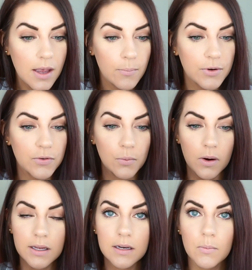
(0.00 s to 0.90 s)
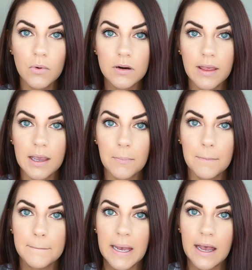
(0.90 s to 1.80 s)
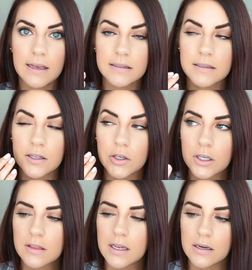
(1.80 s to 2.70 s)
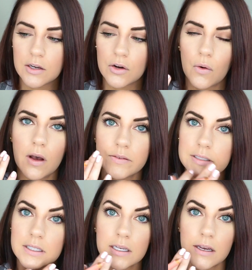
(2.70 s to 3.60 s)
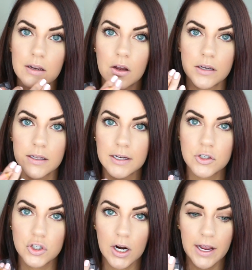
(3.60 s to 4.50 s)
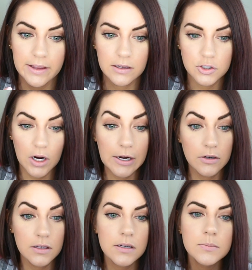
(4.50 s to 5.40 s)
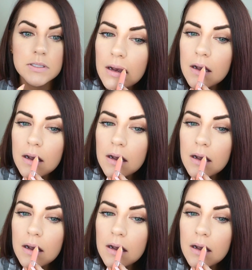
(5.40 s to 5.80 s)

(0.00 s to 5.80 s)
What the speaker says: But if you're wanting a more like matte look, then, you know, obviously on like drier lips.